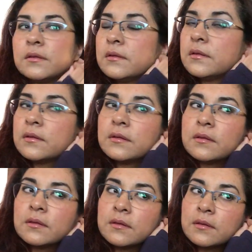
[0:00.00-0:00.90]

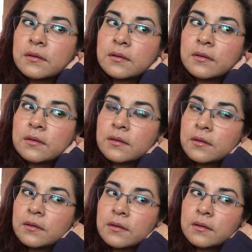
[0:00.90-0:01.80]

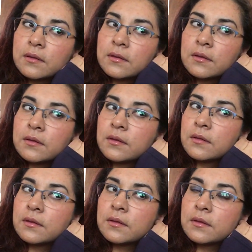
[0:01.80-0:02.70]

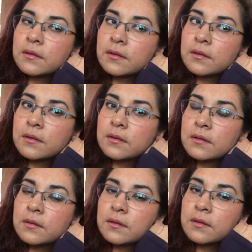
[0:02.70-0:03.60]

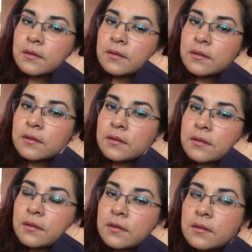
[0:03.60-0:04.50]

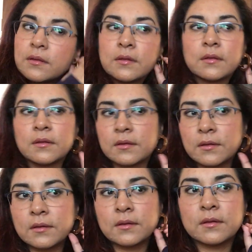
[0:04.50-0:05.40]

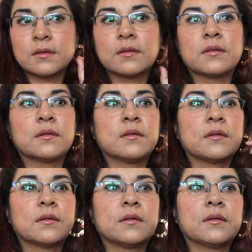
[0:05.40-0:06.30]

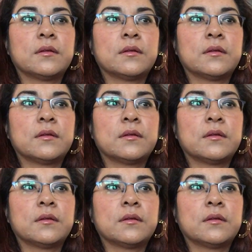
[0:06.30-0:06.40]
Nothing is said.